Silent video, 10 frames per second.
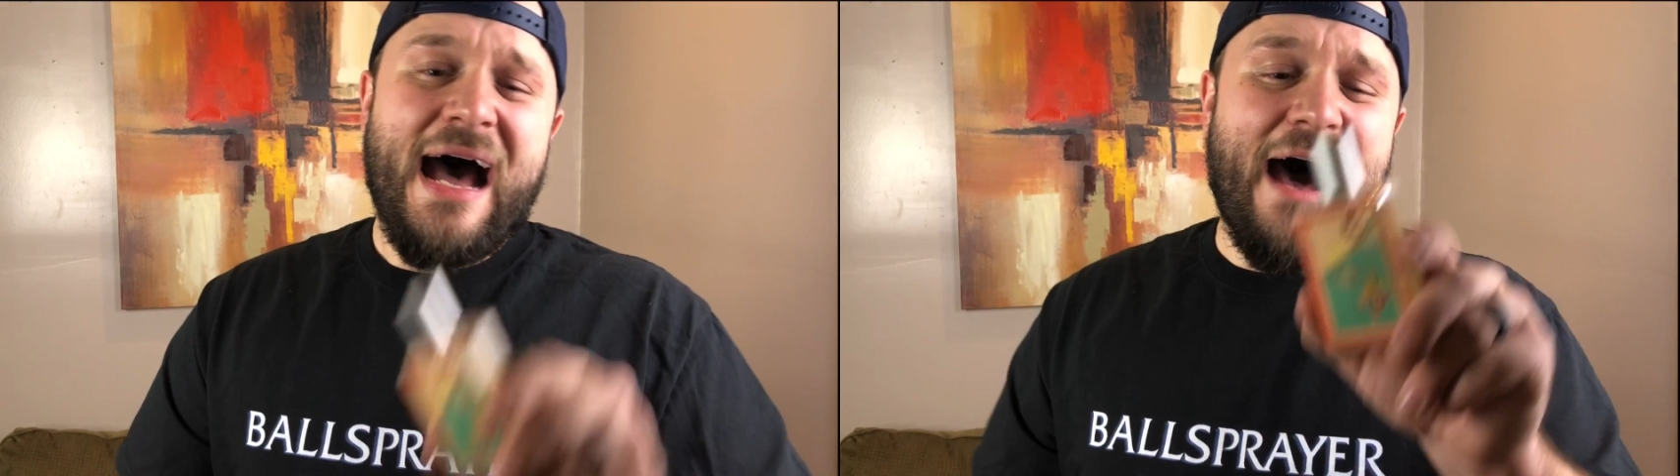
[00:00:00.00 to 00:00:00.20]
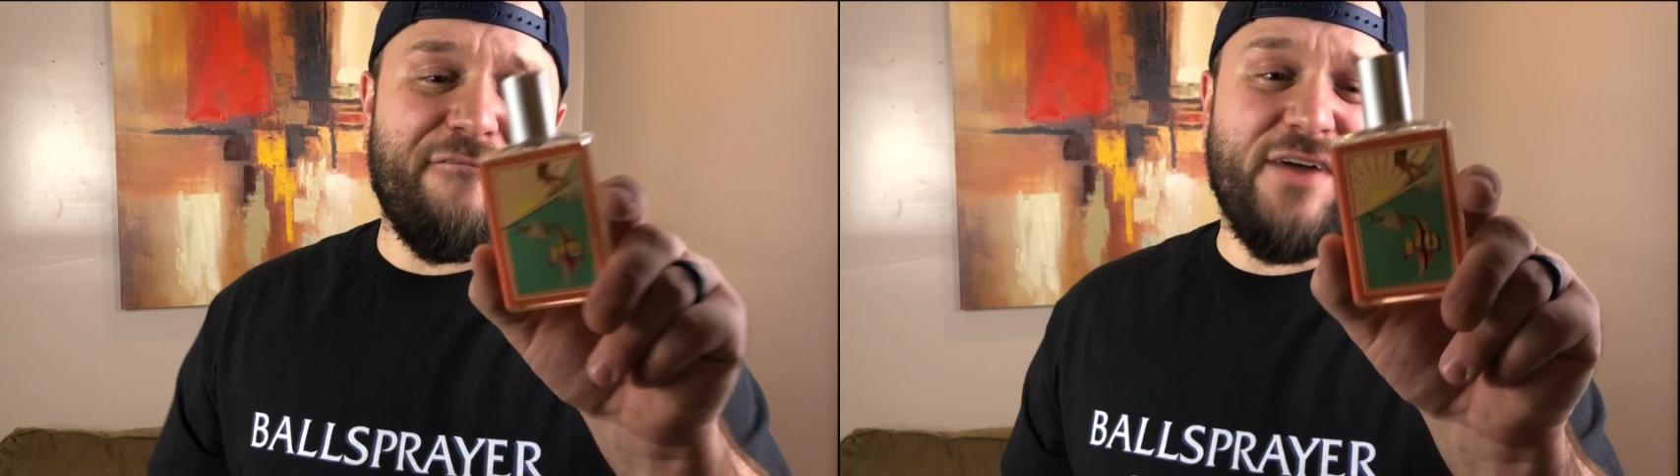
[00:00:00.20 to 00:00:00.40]

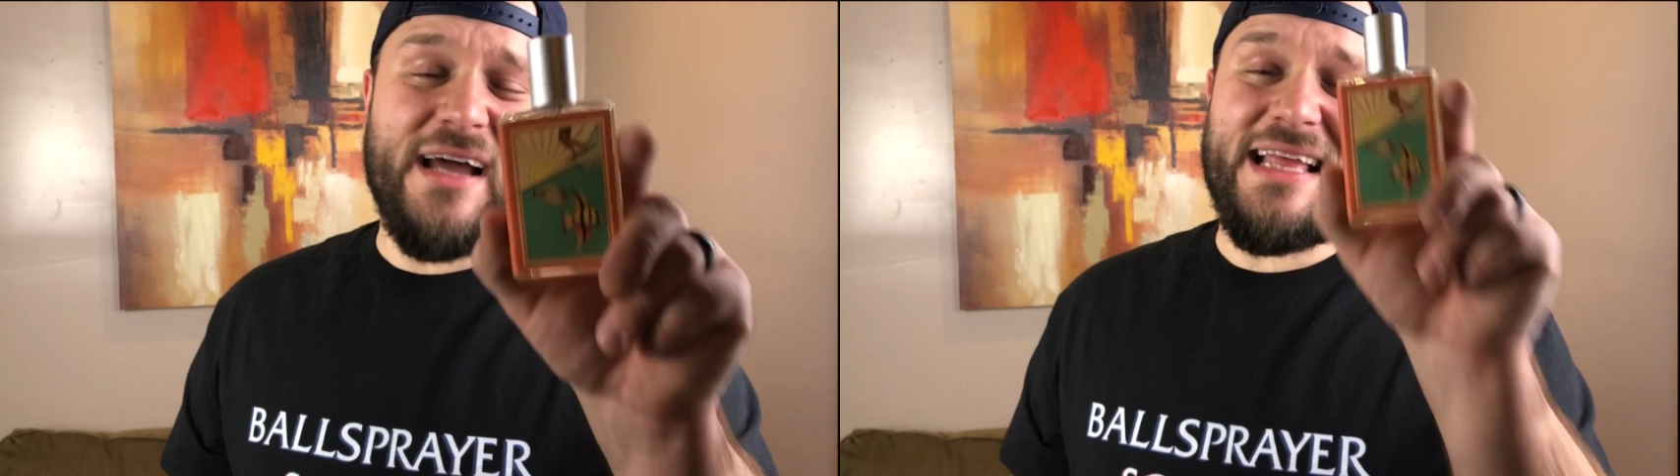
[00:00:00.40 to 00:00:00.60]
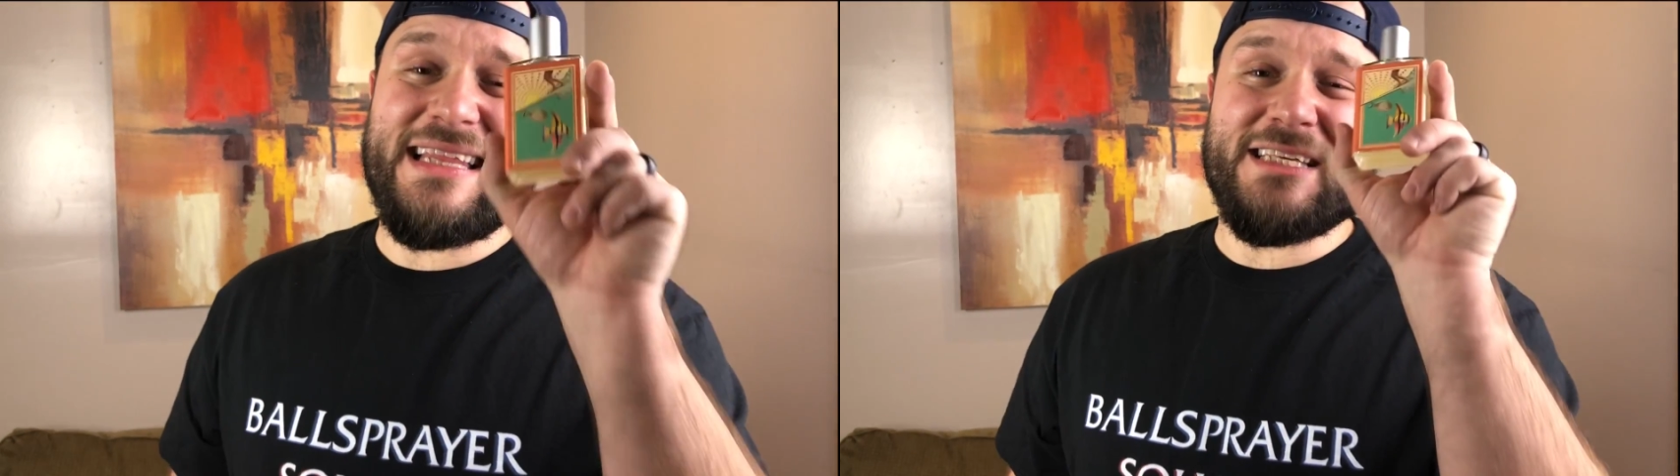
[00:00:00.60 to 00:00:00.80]
I
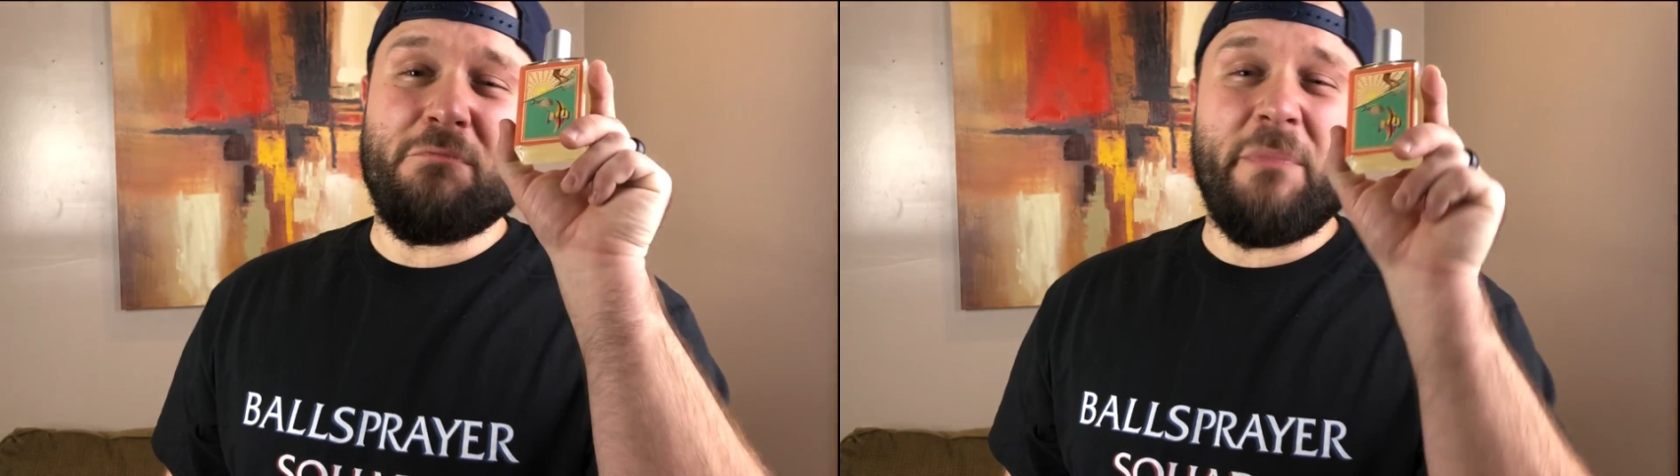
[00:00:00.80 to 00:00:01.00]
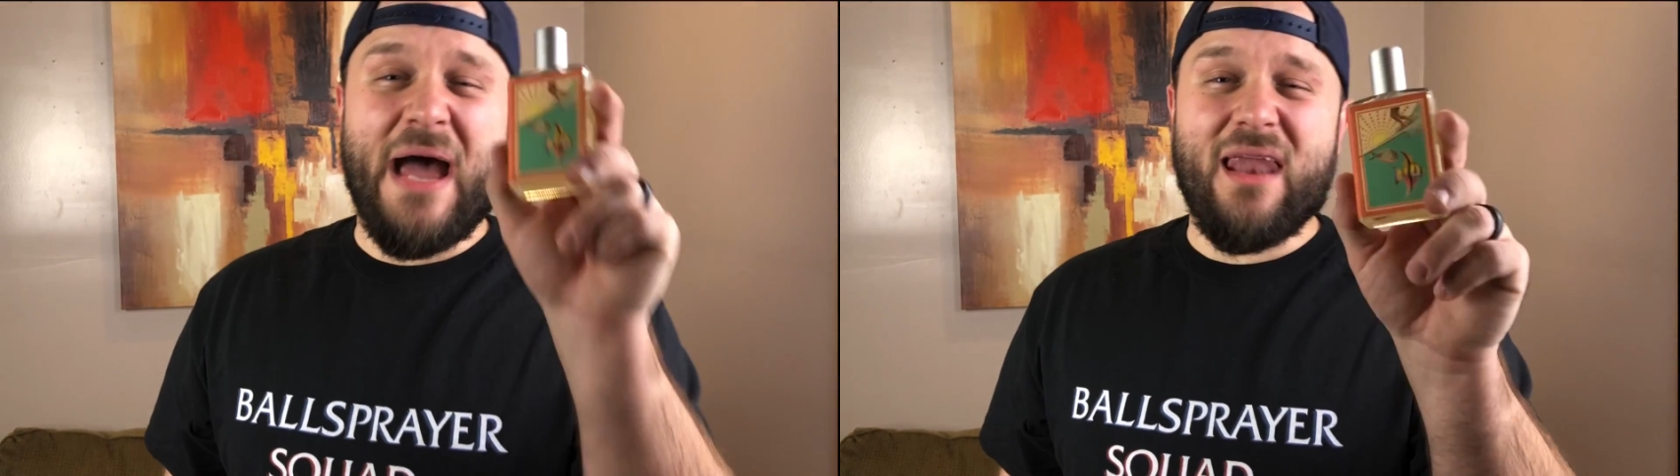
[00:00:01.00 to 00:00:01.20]
find that this
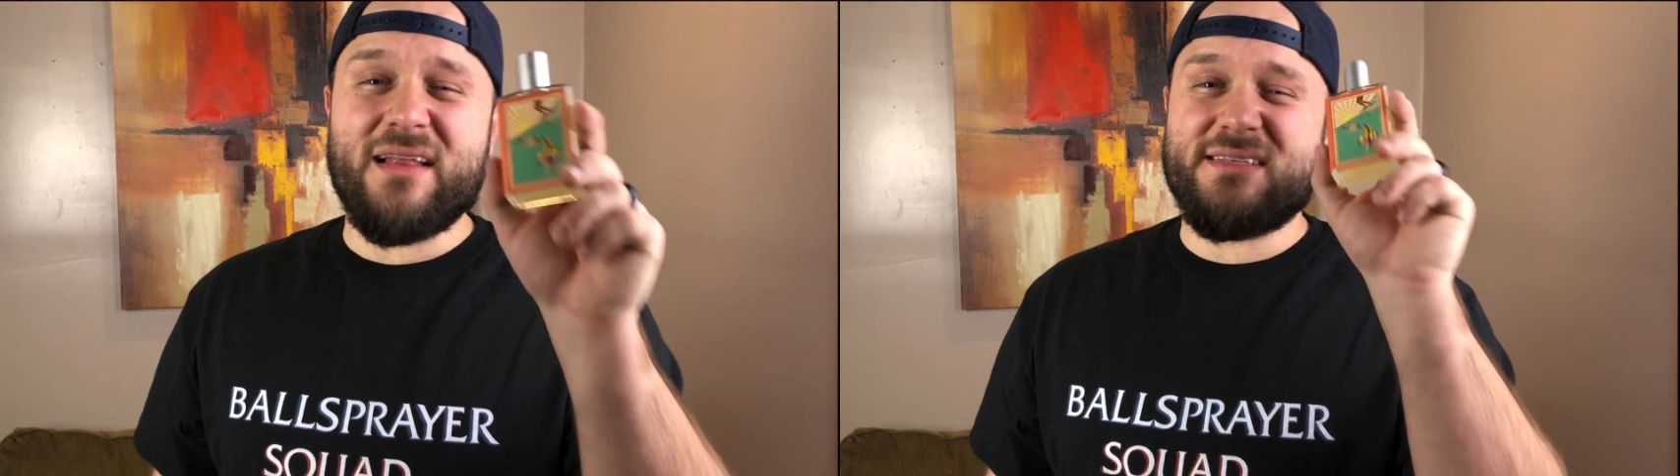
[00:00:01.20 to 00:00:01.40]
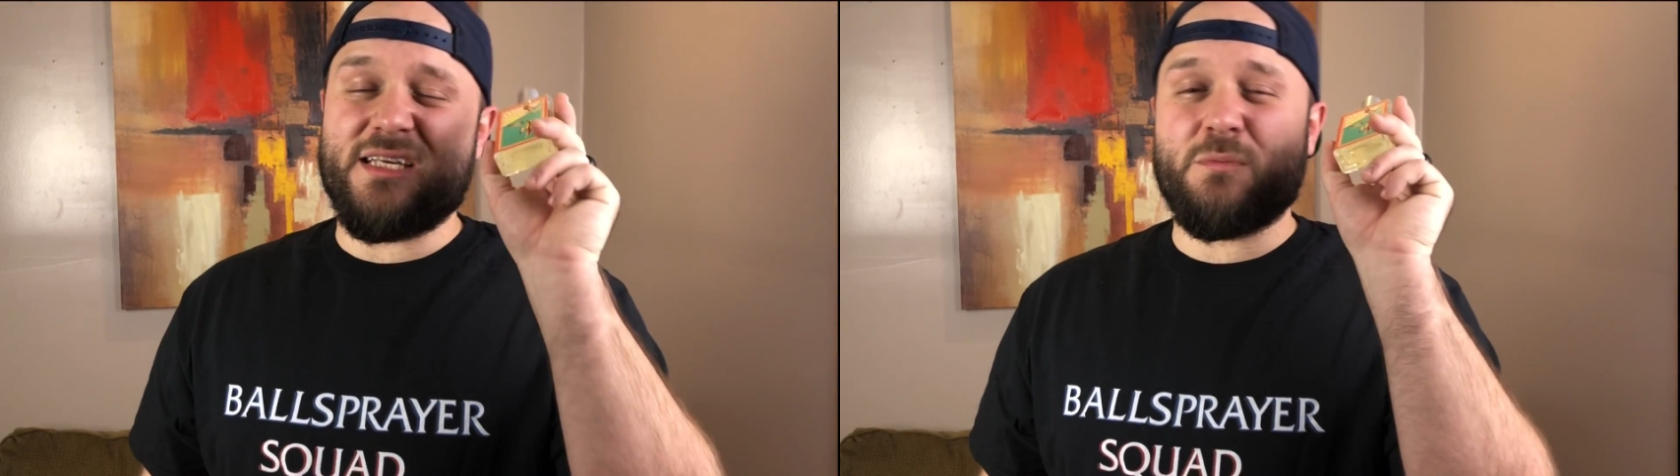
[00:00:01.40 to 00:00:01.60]

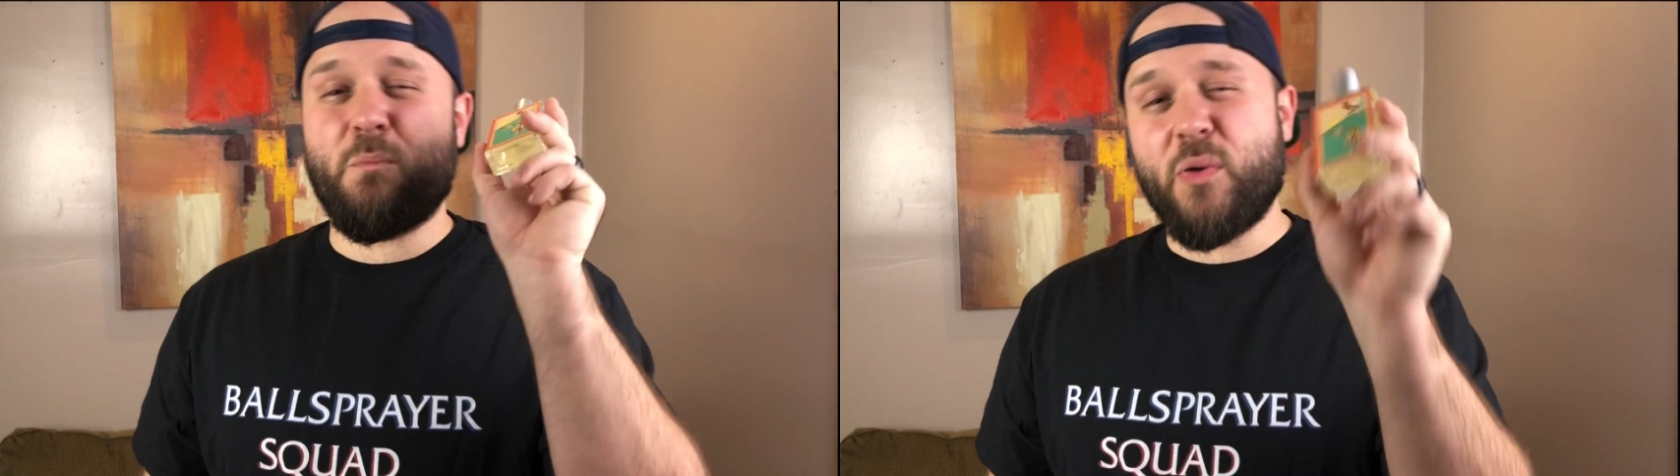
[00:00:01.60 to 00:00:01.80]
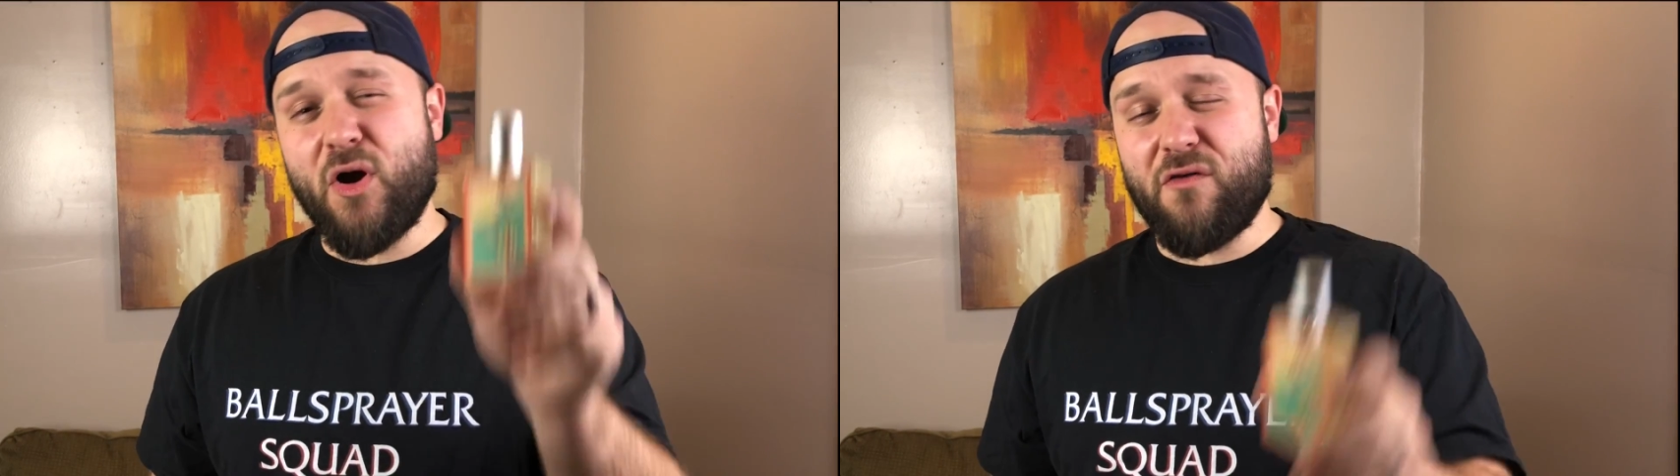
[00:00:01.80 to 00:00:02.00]
balance is
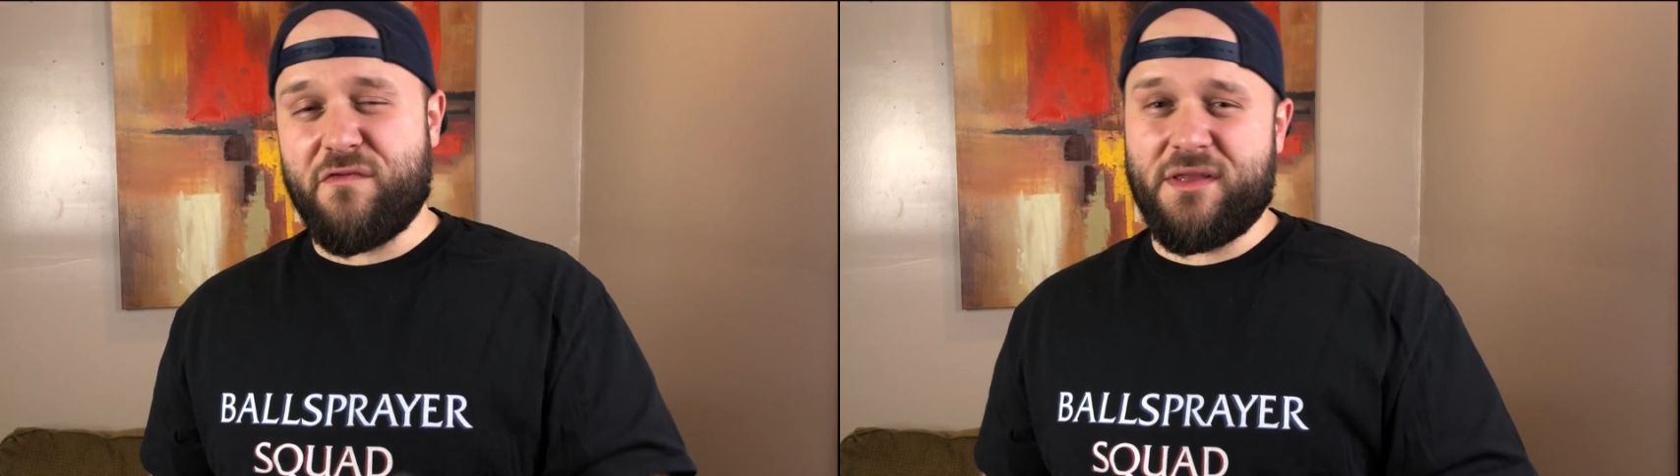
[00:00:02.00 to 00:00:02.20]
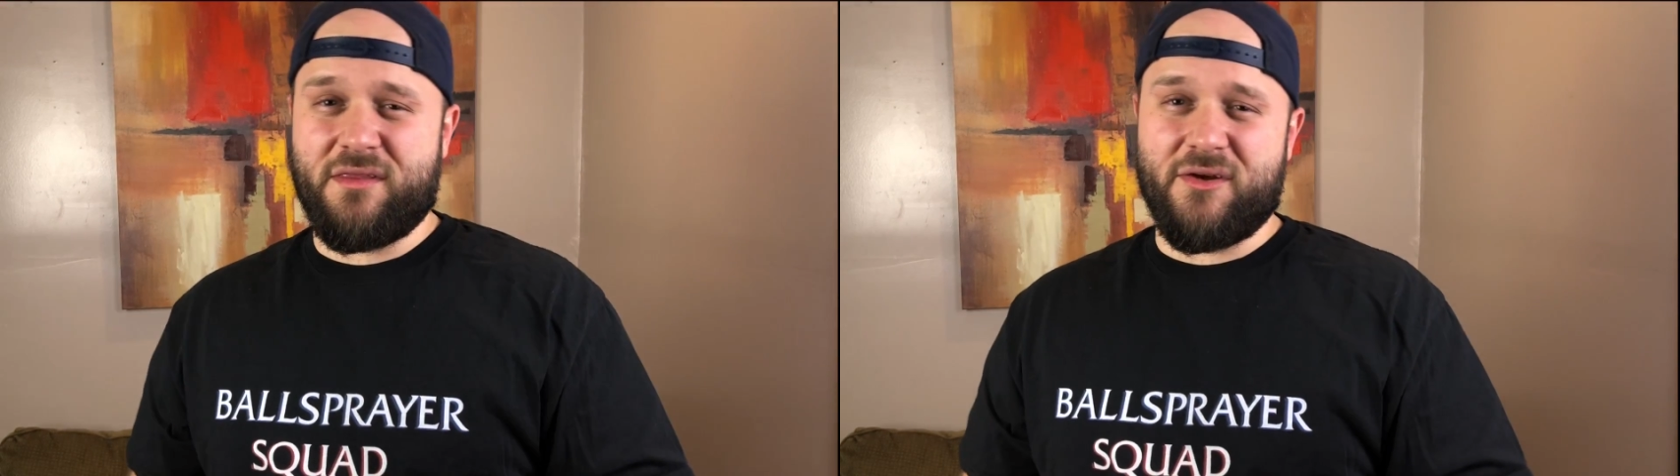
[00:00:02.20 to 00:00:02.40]

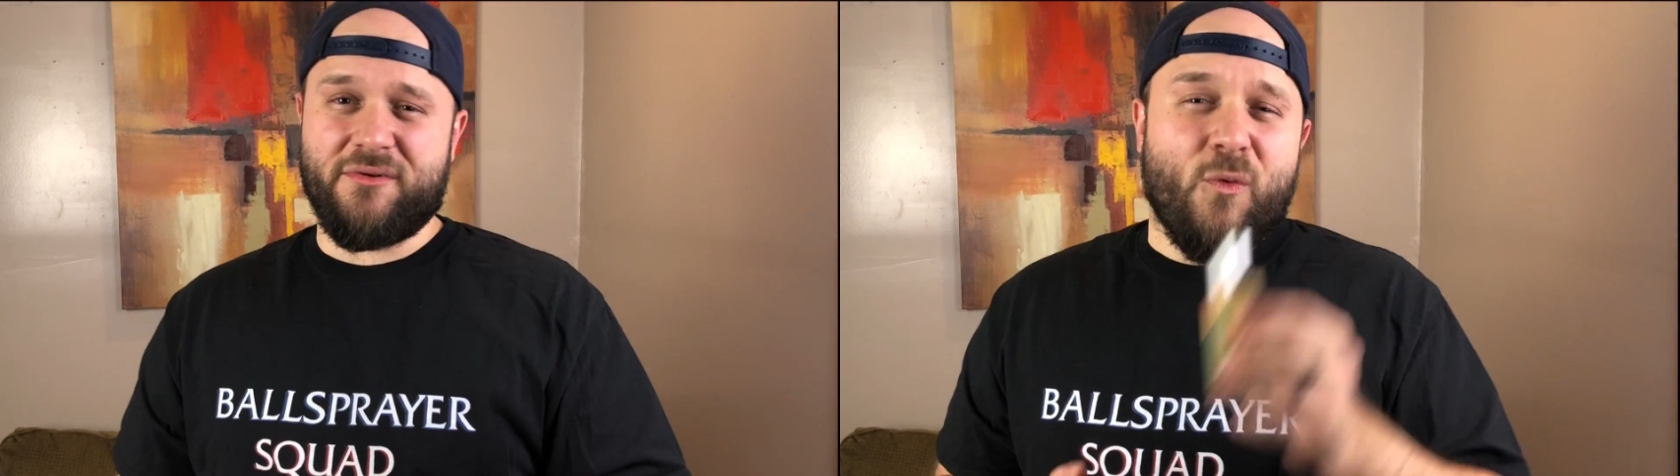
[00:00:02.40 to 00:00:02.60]
perfect though.